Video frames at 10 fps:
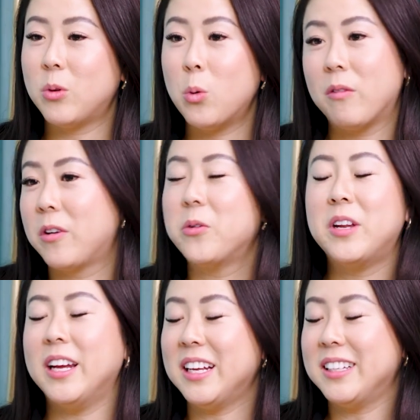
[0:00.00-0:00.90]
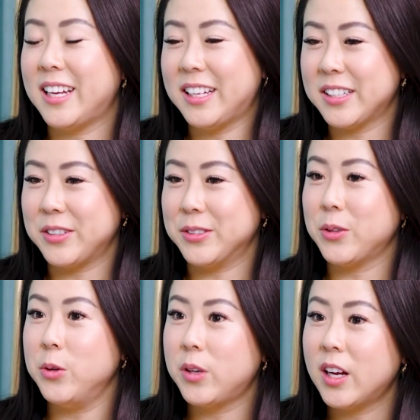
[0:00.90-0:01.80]
whoever you're dating take it too,
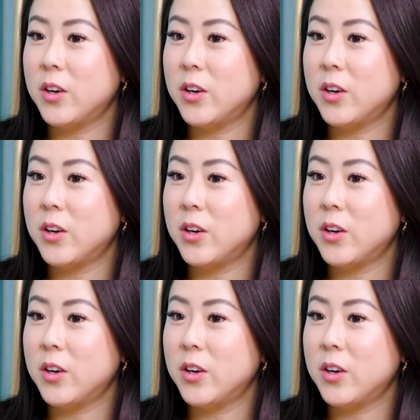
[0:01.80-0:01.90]
so you can